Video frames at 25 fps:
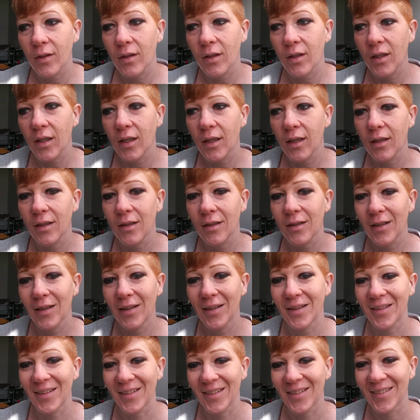And
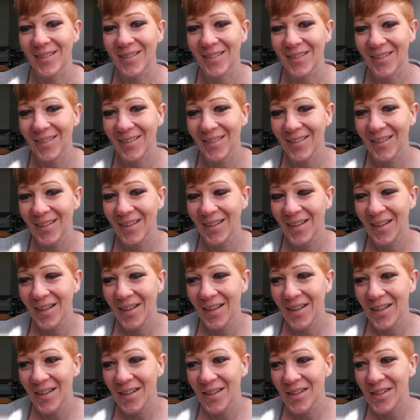
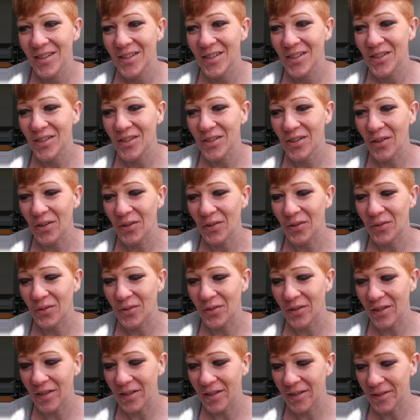
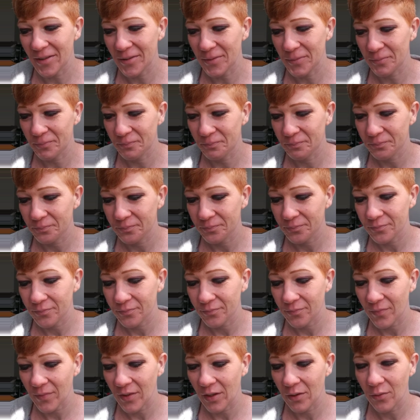so
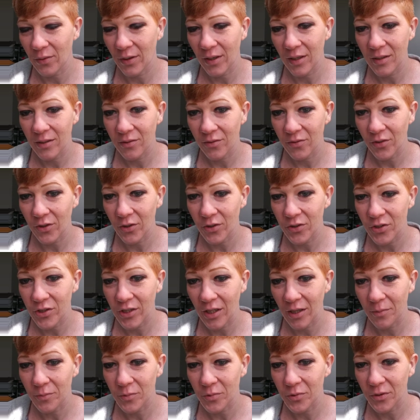I read the first
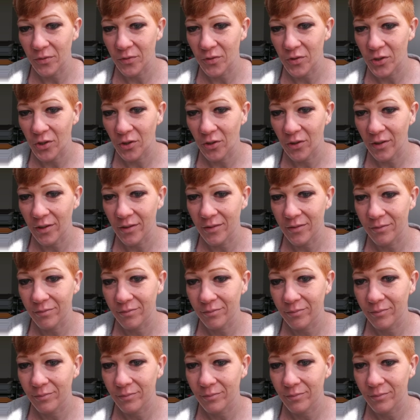chapter of John,